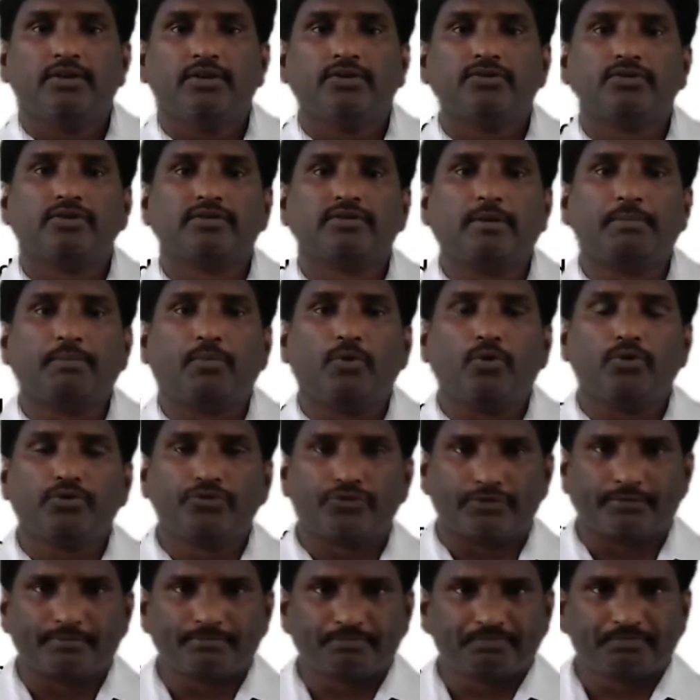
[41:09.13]
So
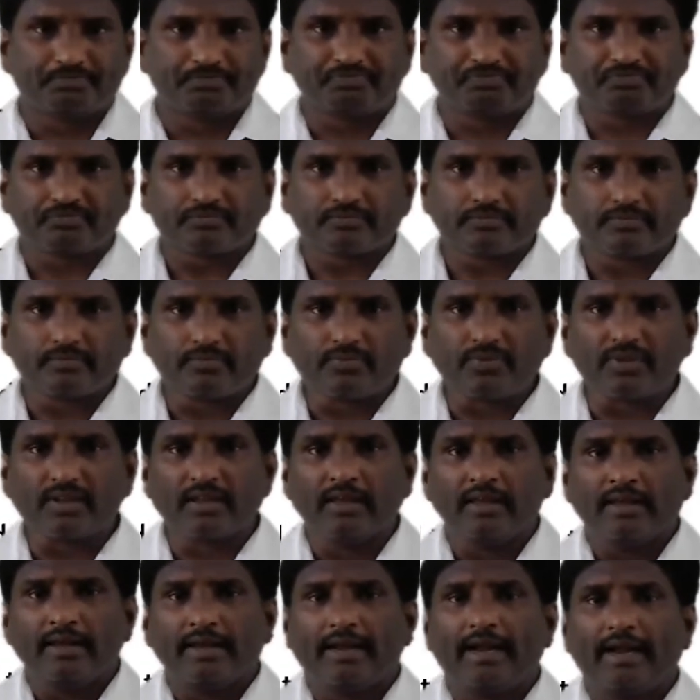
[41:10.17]
suppose
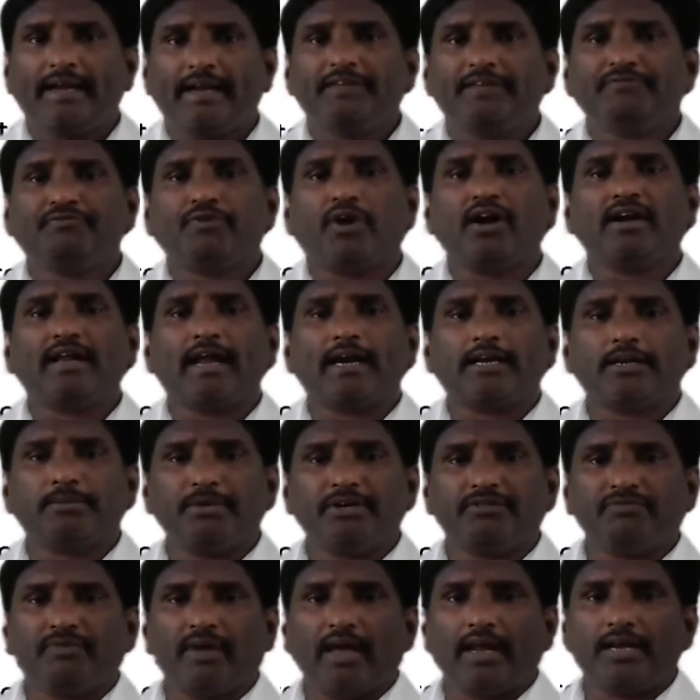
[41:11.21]
a default
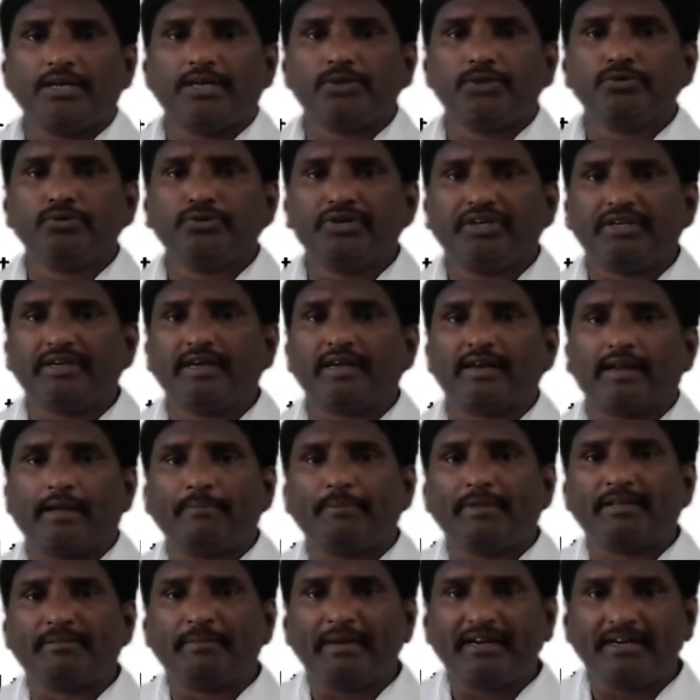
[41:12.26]
attribute value here,
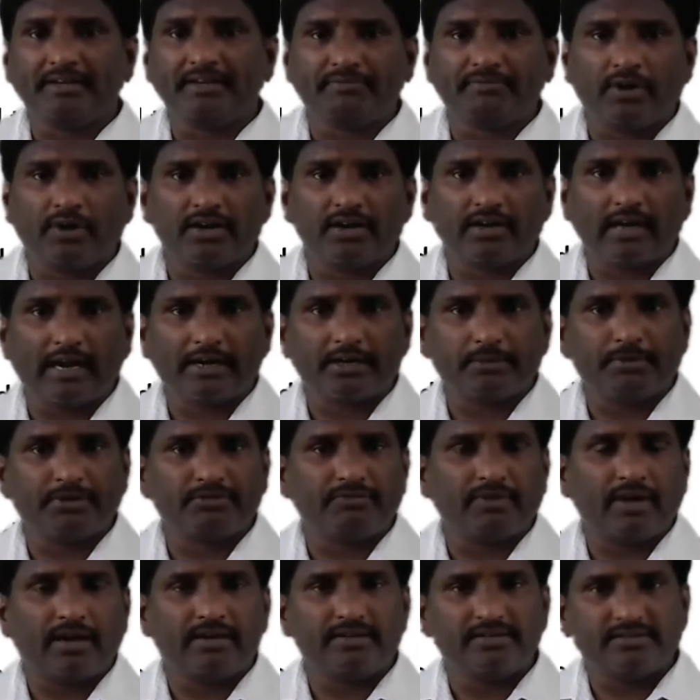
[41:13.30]
by default
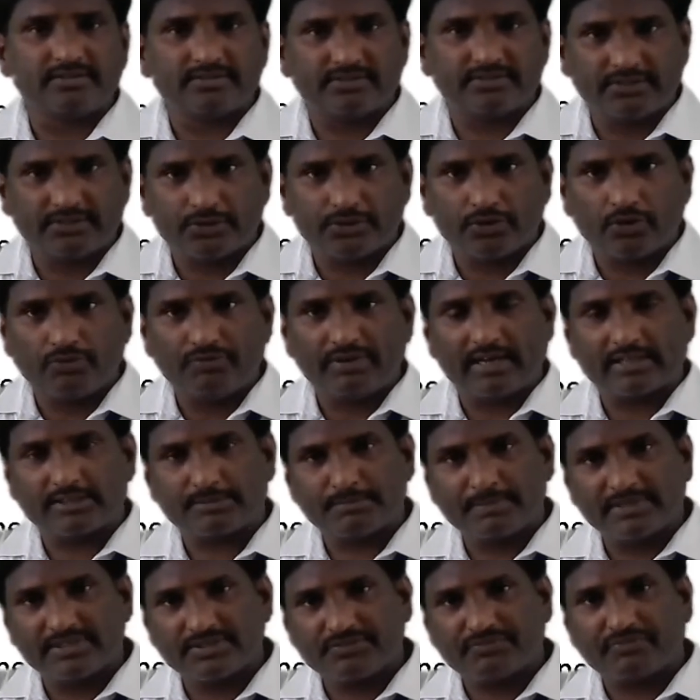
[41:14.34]
attribute value is 0, we are
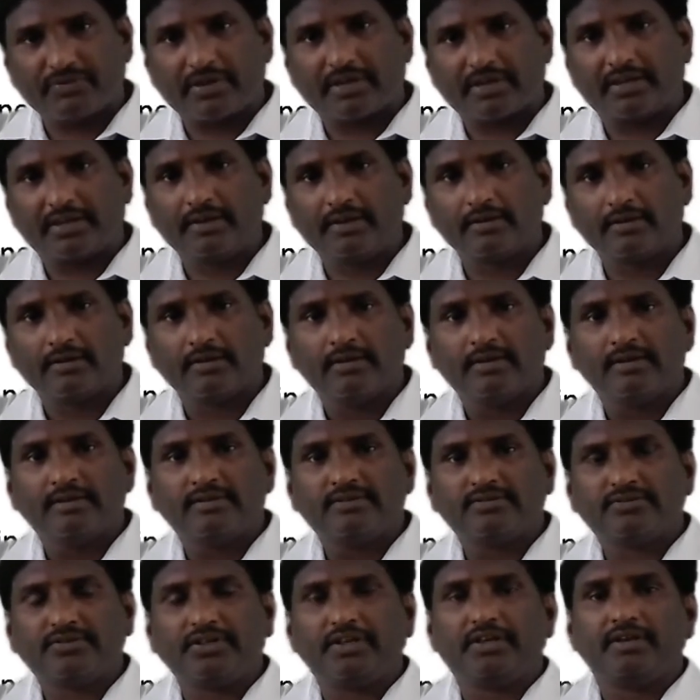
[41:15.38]
specifying.
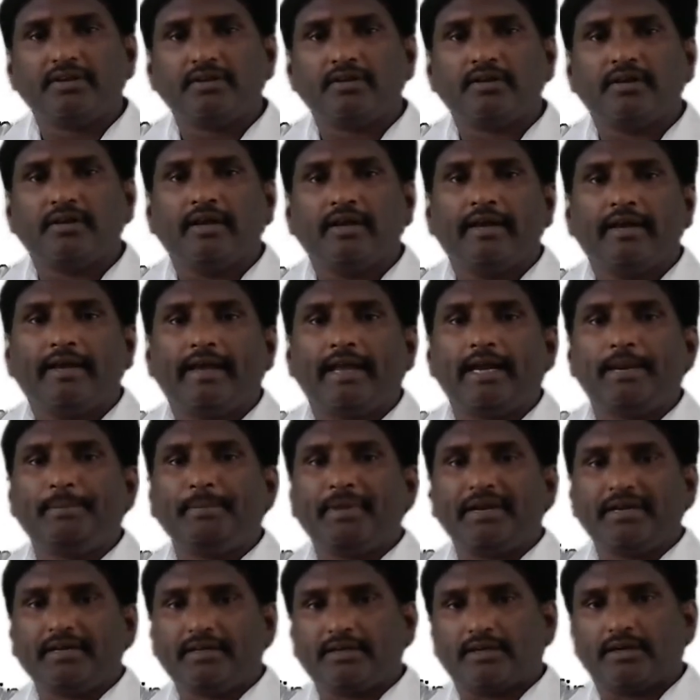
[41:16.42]
See,
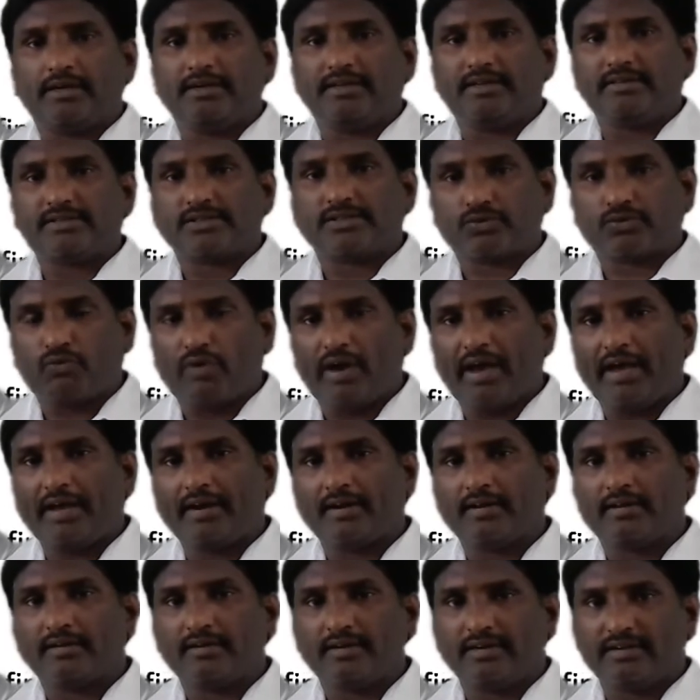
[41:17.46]
element is
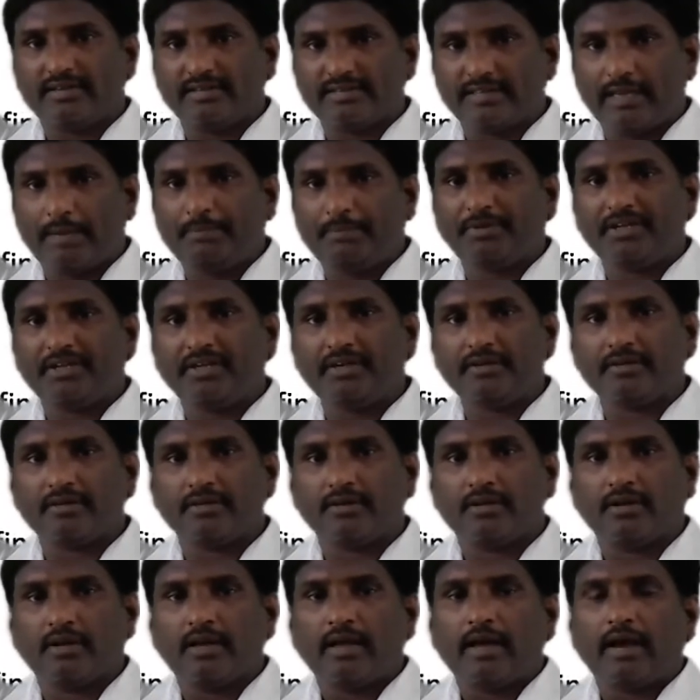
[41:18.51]
square, it is
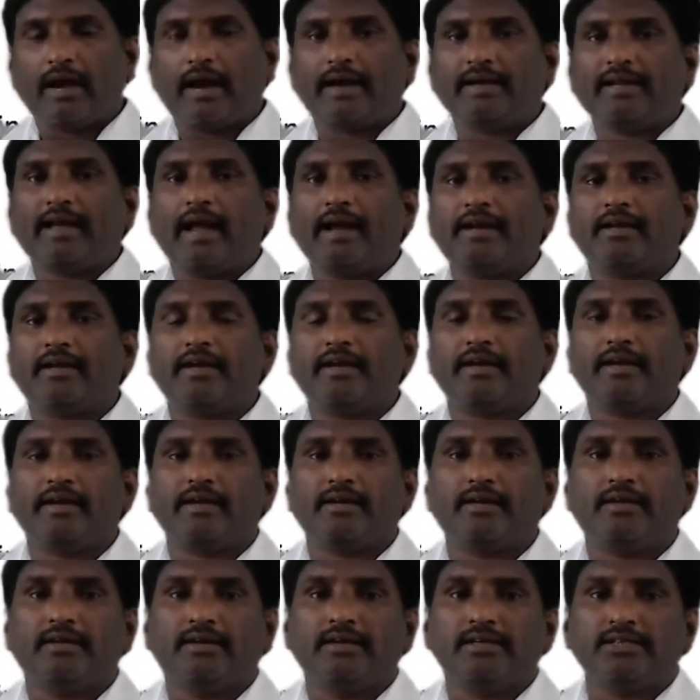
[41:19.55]
empty, and
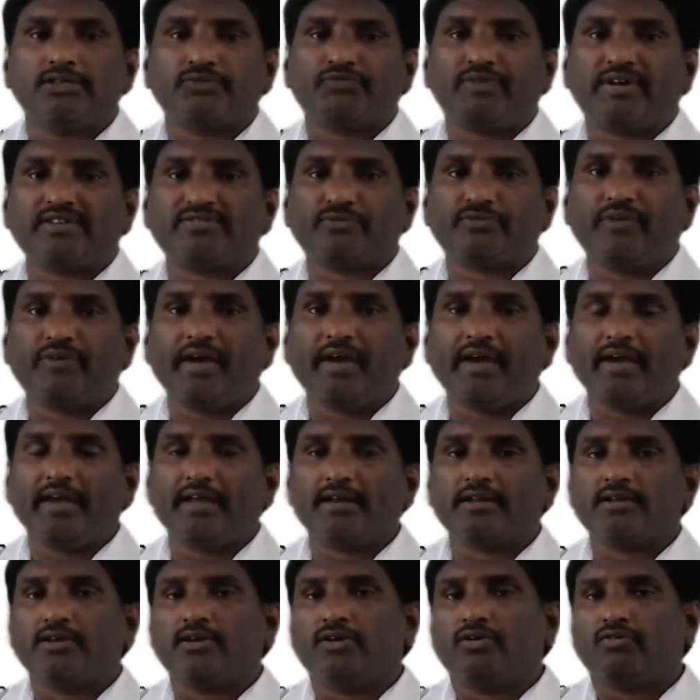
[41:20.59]
for
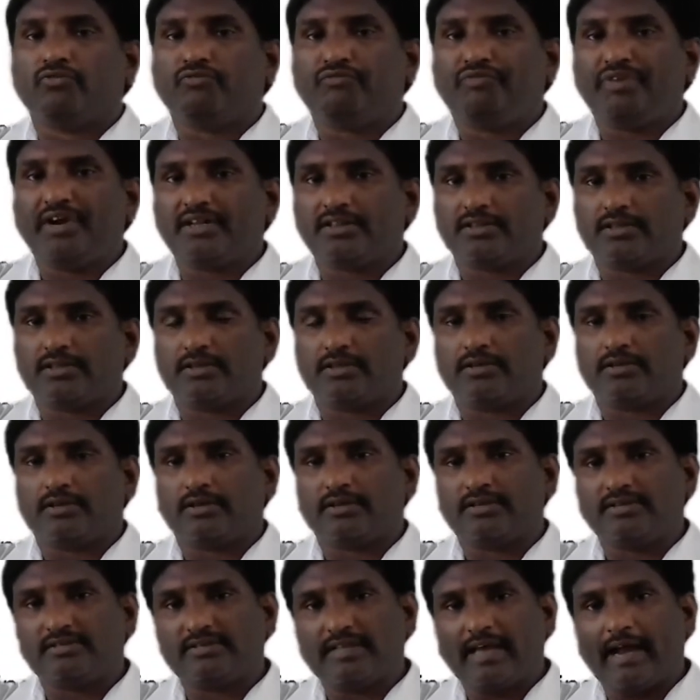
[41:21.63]
square, width
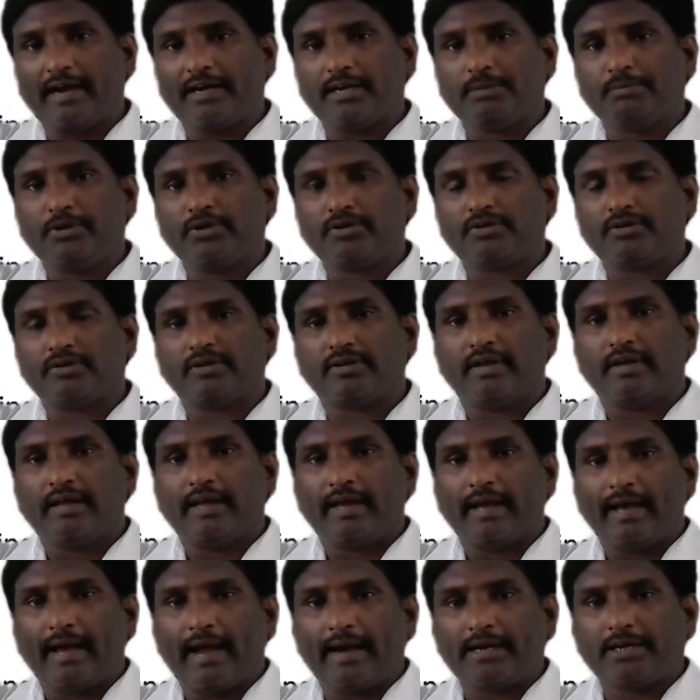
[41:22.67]
is the attribute.
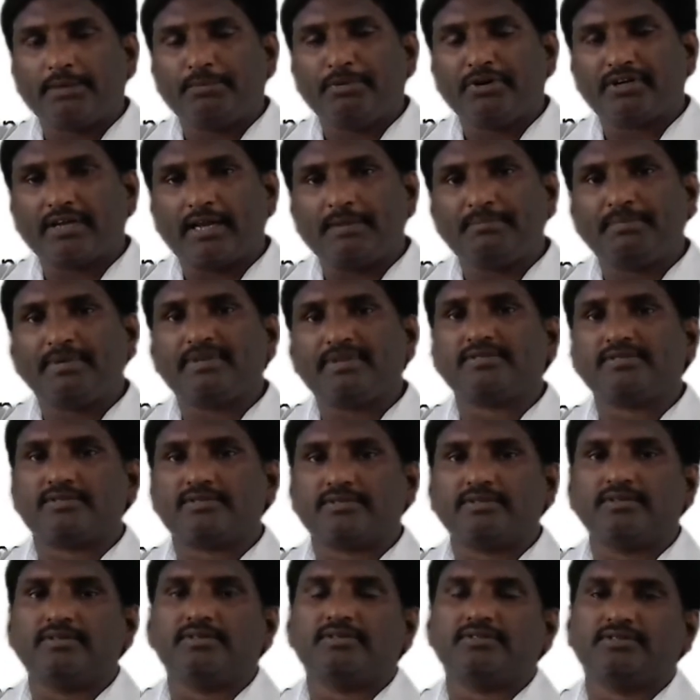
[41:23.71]
Attribute type
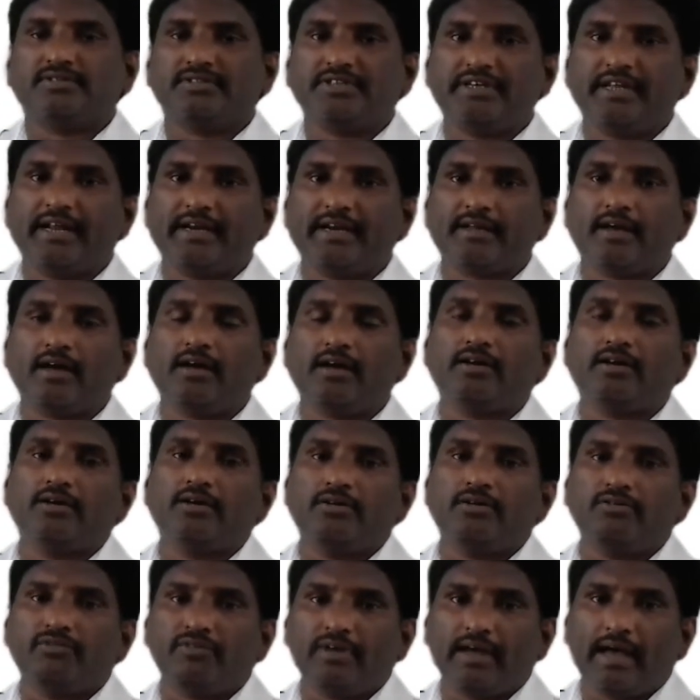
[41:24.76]
is CData.
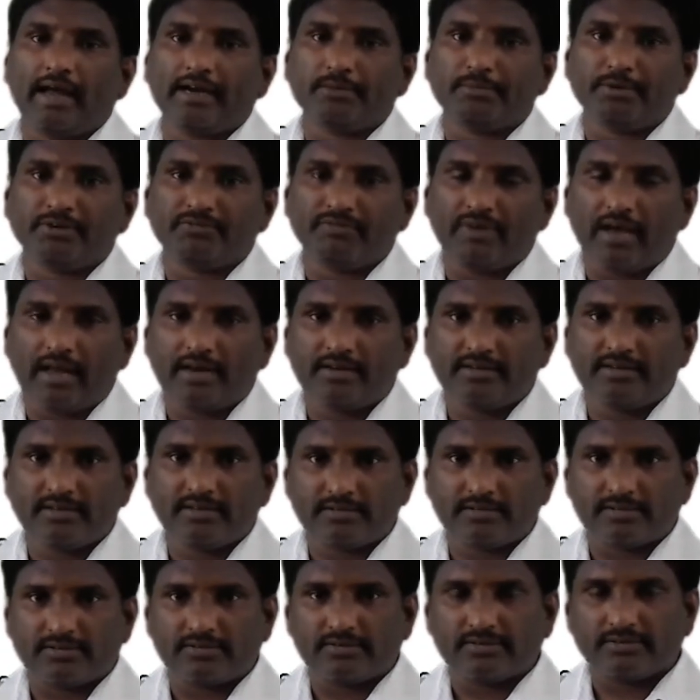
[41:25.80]
Attribute value
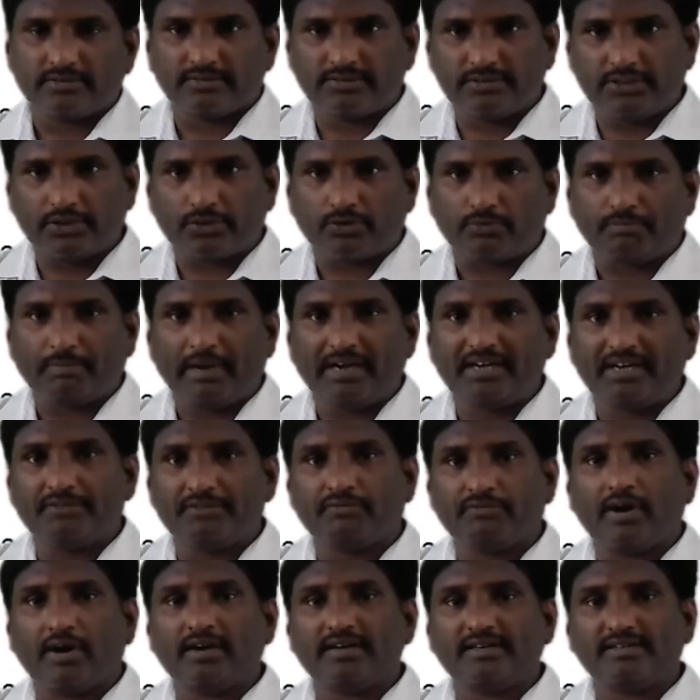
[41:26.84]
is 0. By
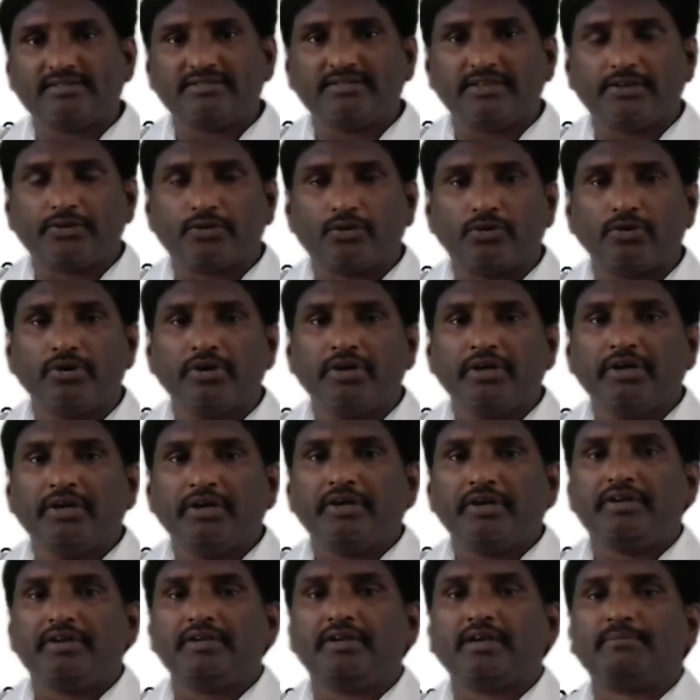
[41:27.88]
default, it is 0.
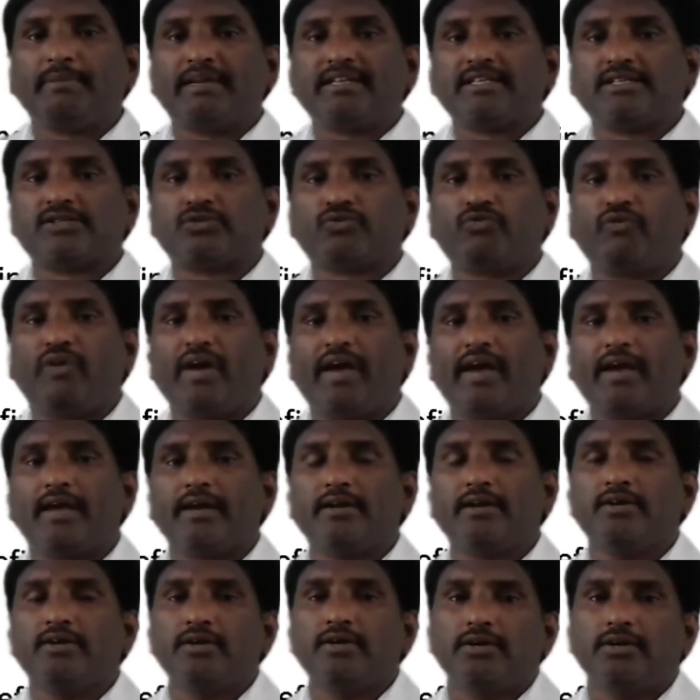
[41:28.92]
Here, by the square,